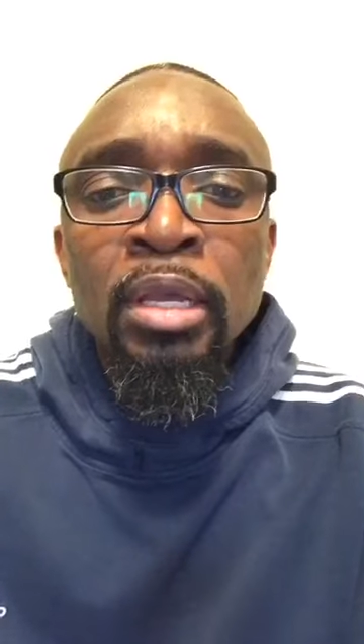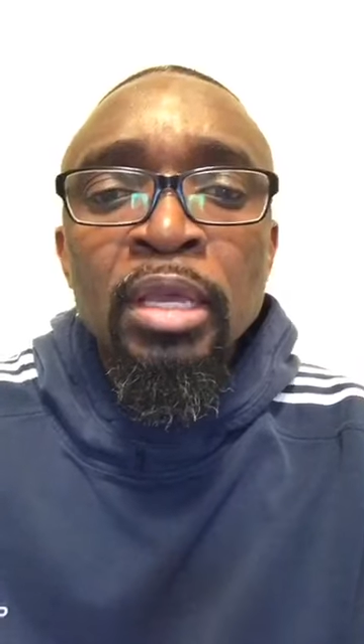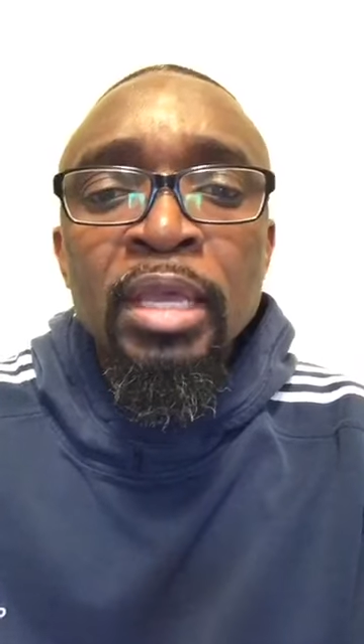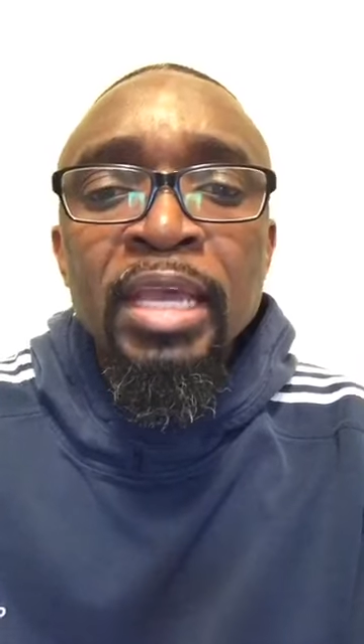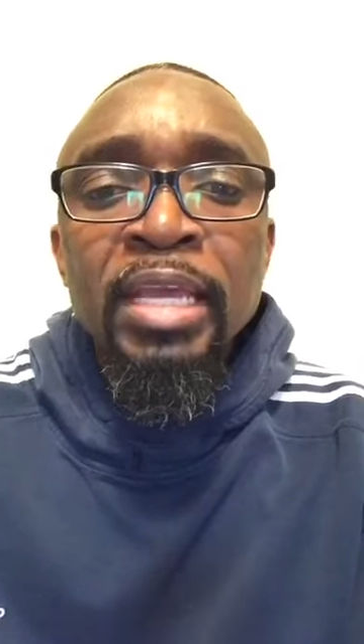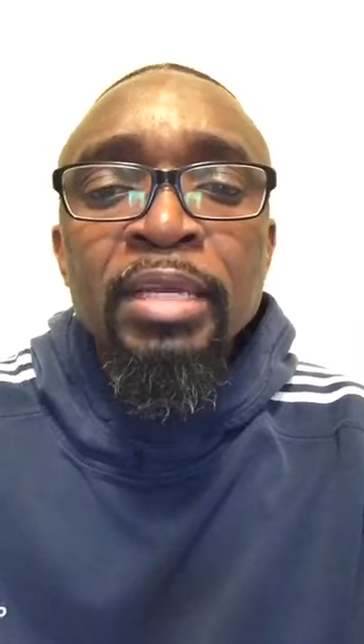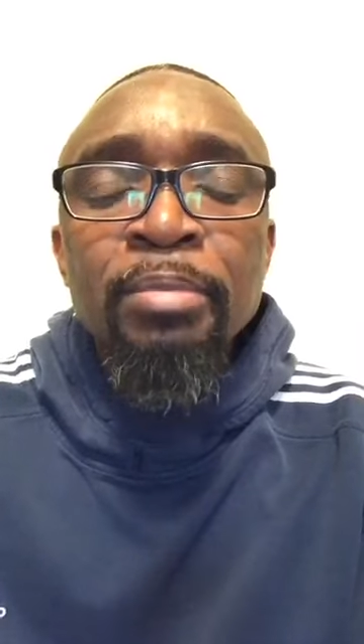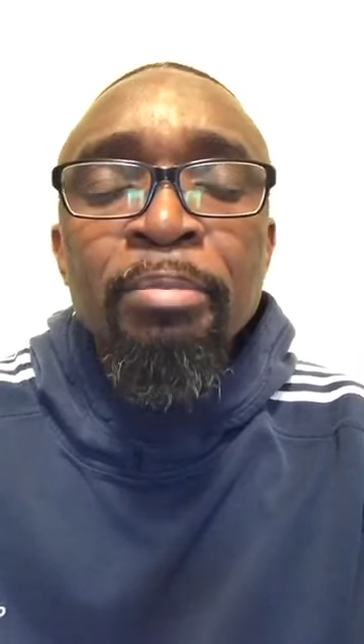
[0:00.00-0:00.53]

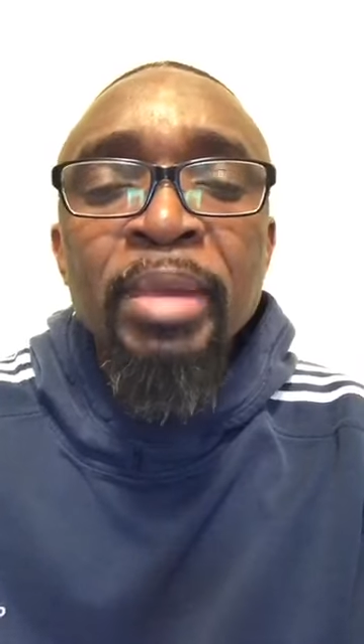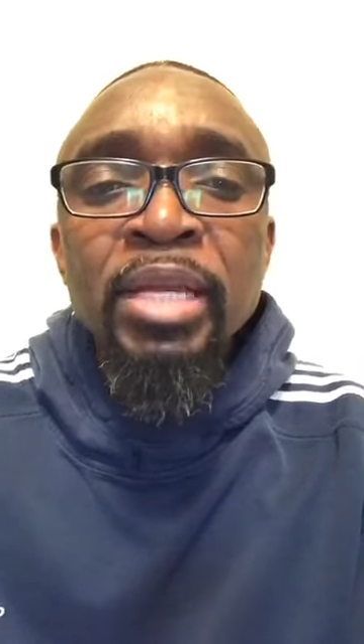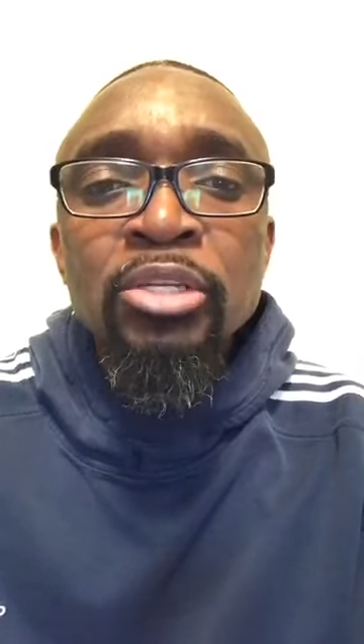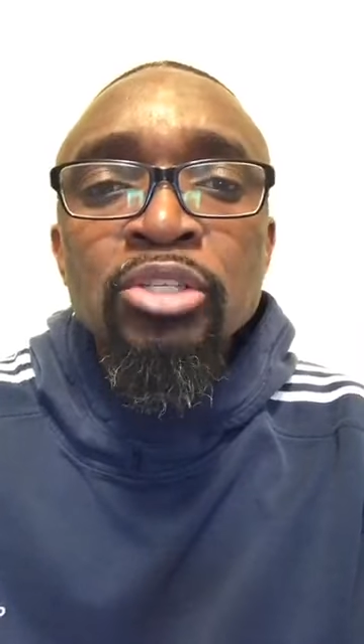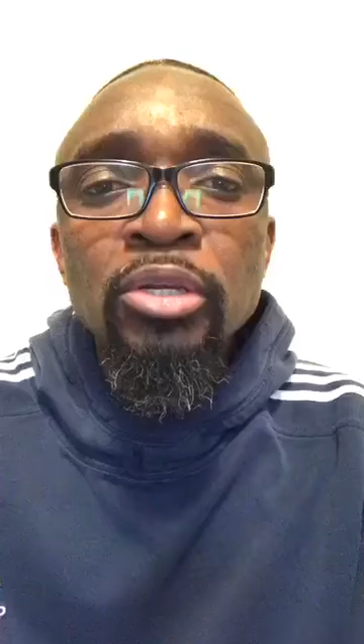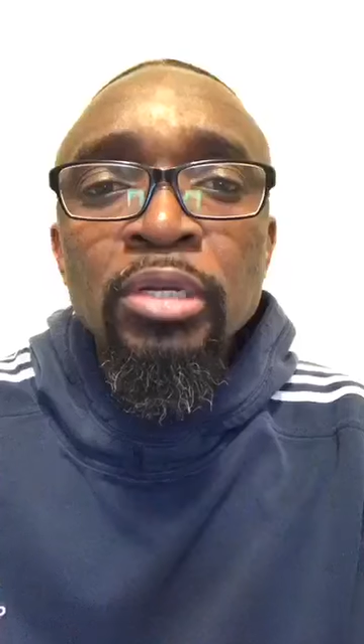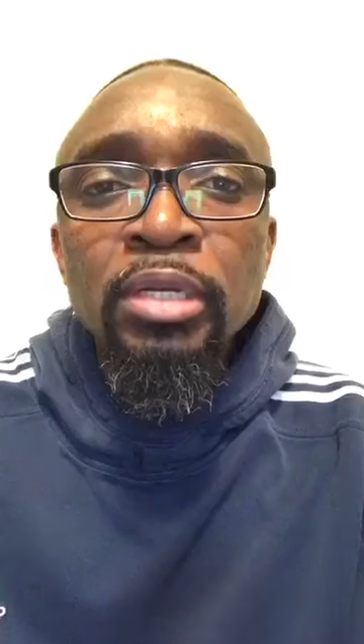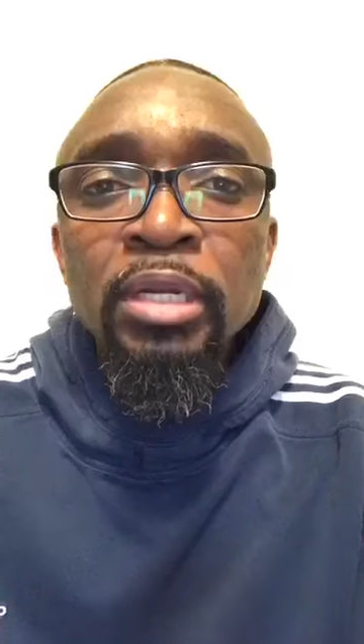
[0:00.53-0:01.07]
he had
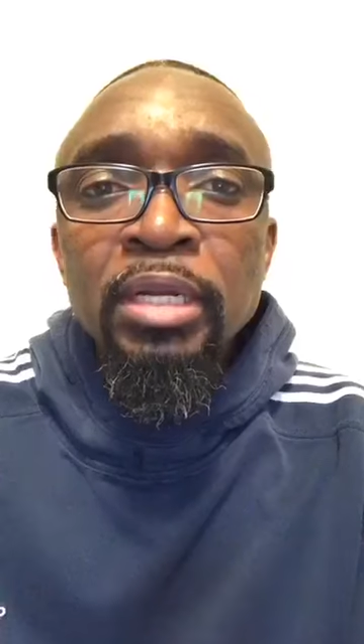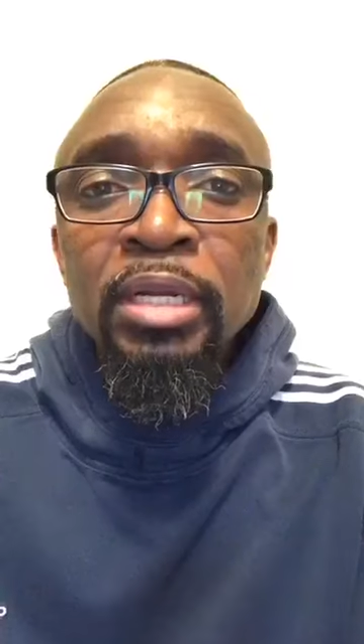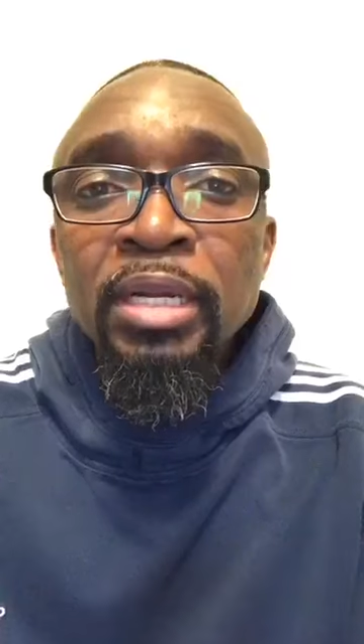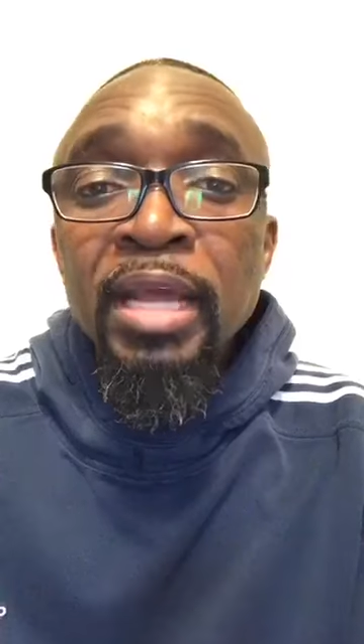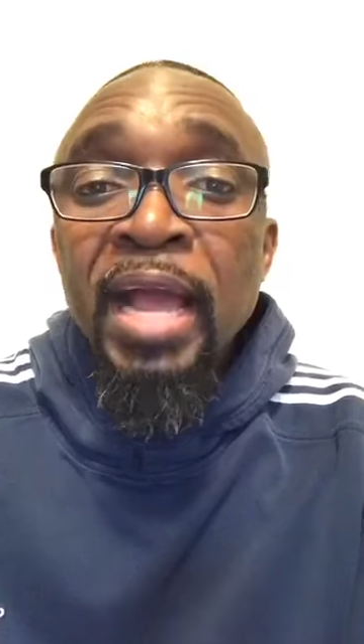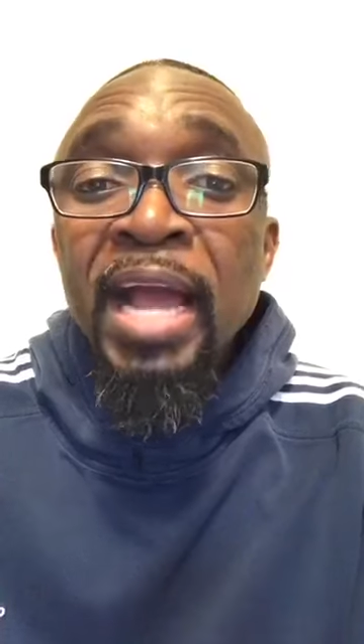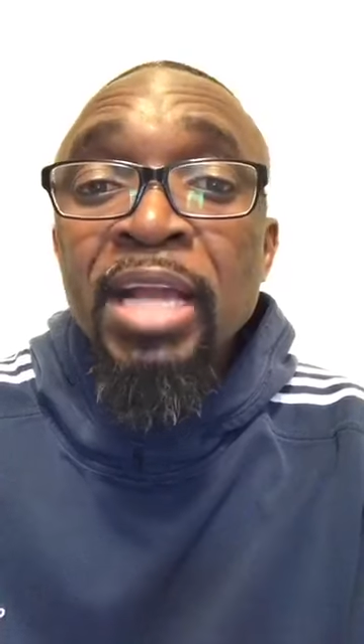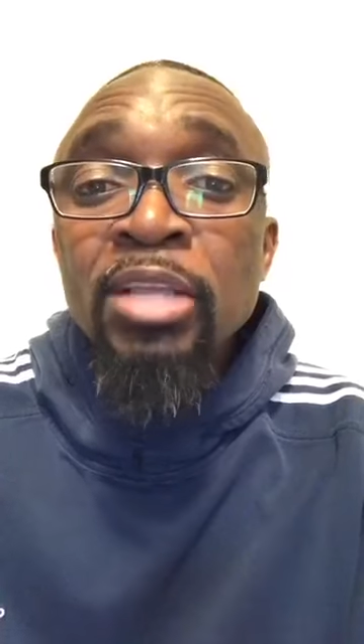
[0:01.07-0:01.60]
mentioned
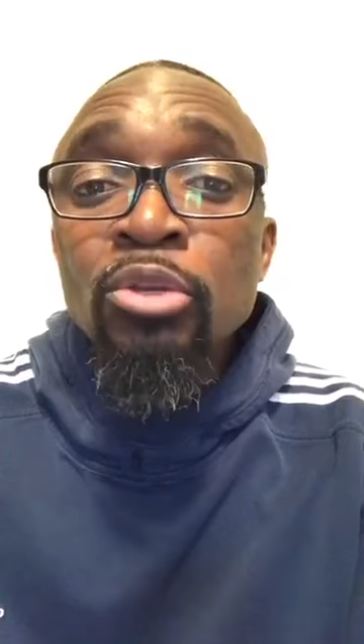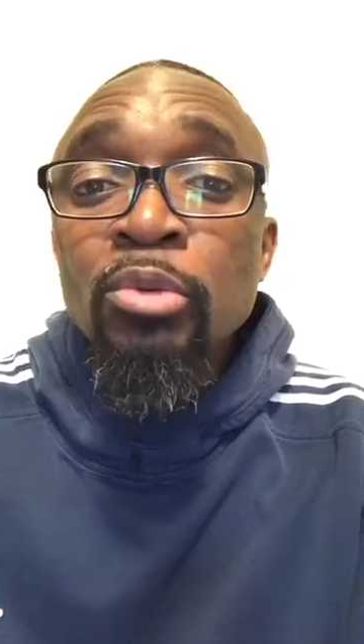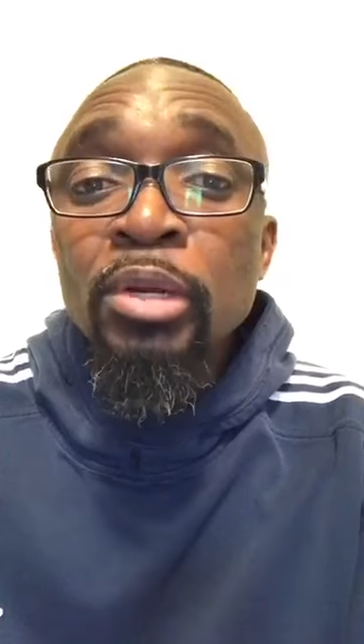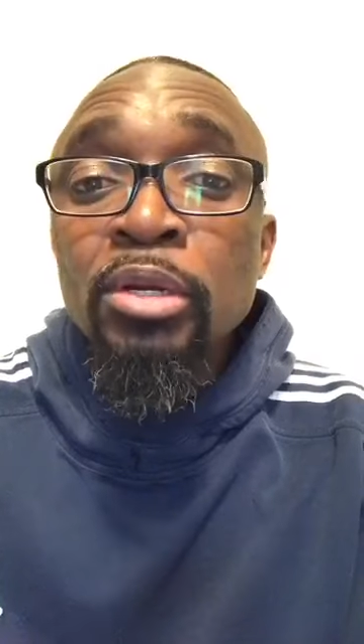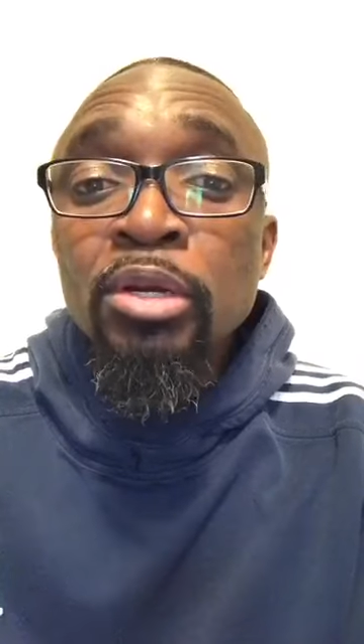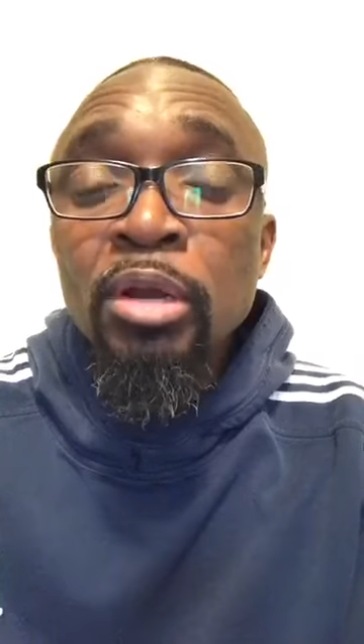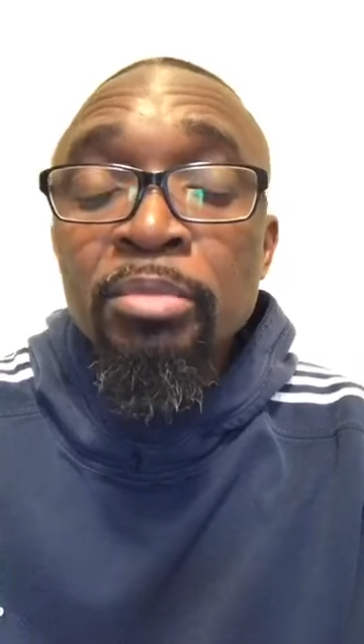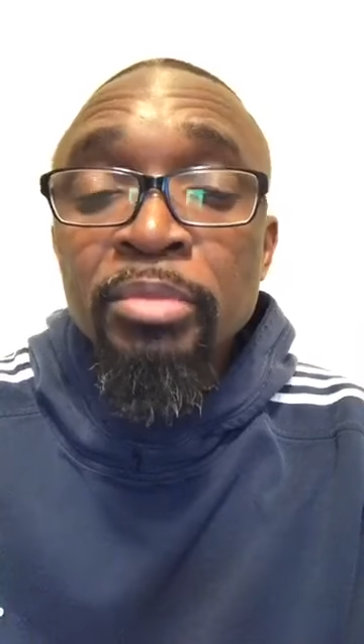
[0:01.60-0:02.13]
the actual
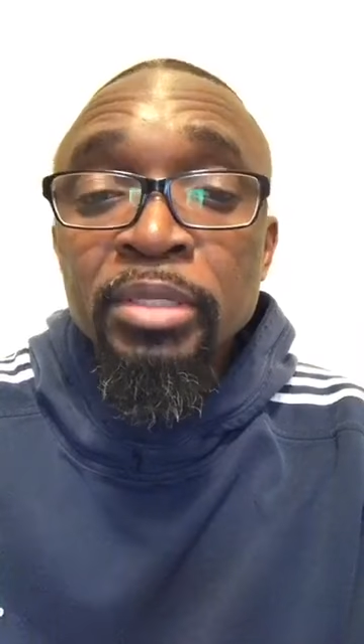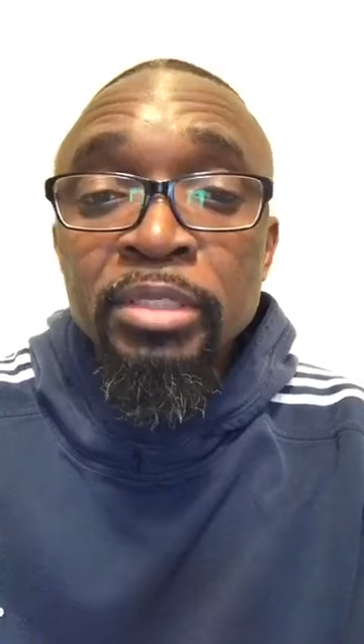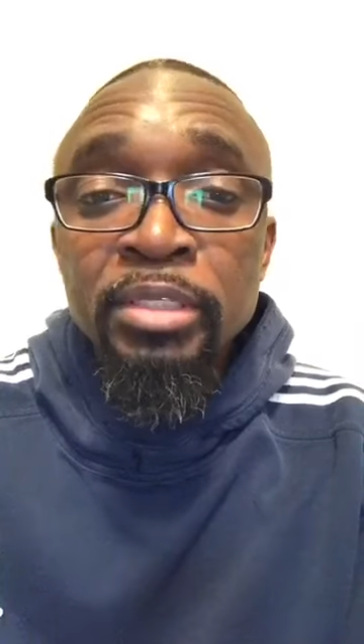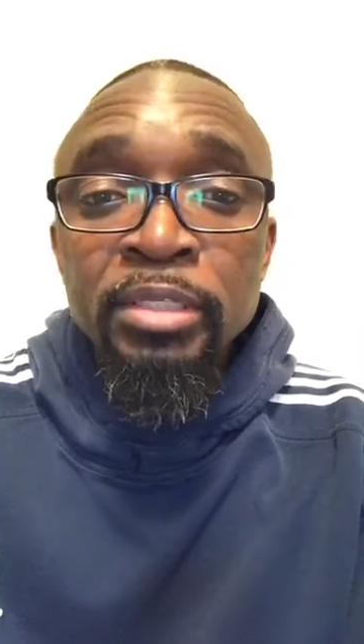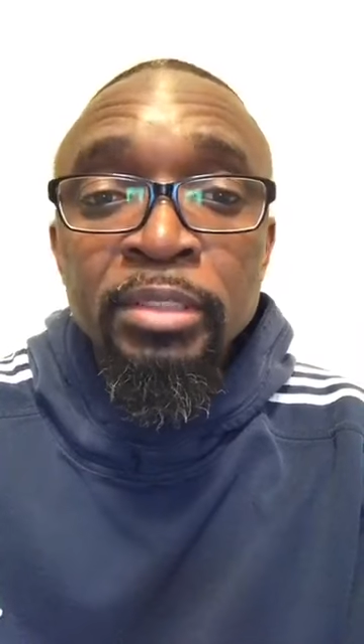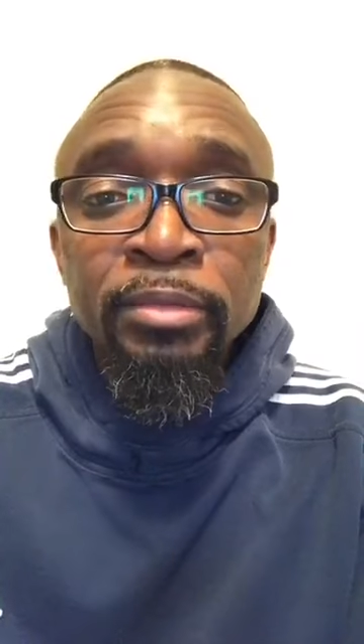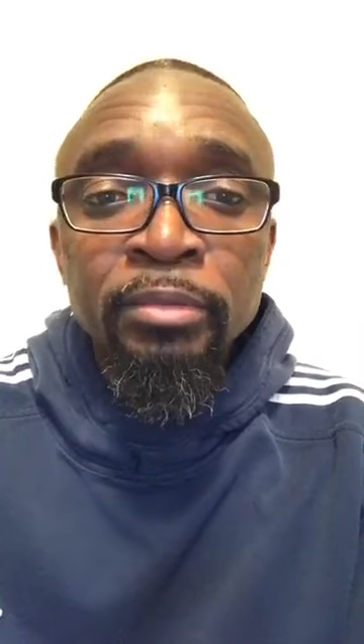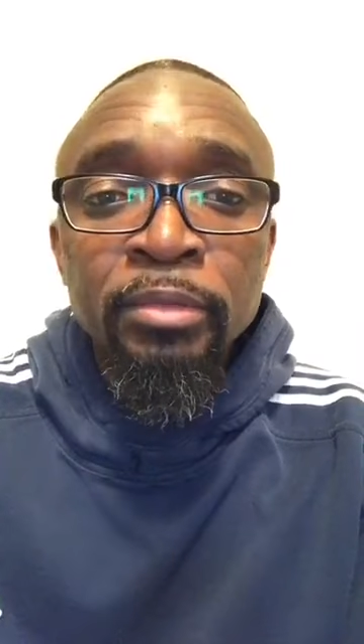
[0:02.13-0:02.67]

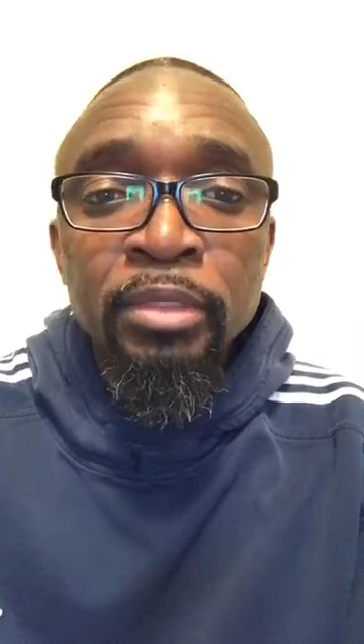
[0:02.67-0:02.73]
numbers.